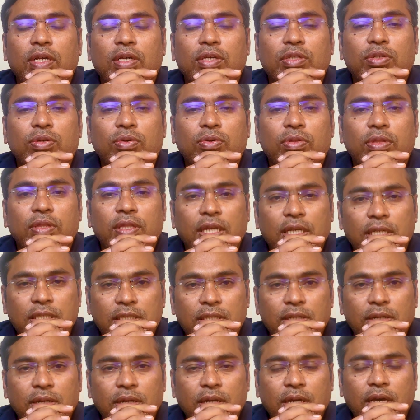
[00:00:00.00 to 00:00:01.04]
so this
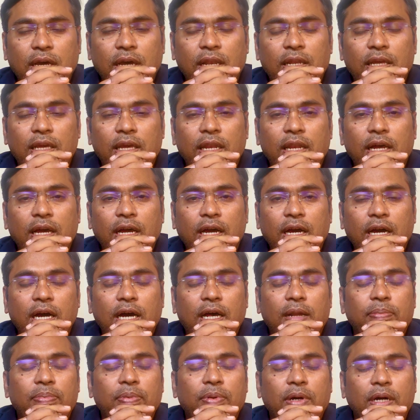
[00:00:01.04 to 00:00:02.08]
CALCAREA
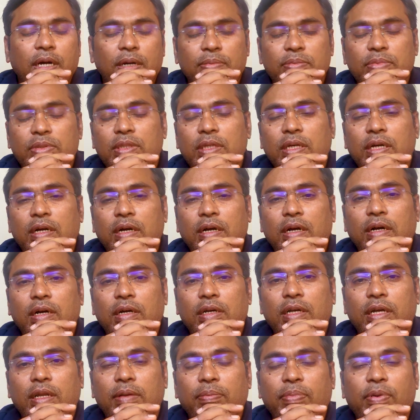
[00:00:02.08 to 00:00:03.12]
CARB comes
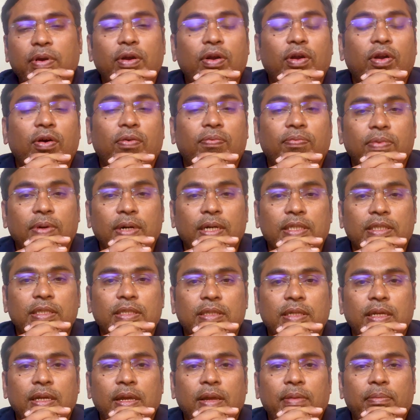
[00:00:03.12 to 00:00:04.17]
in front of us.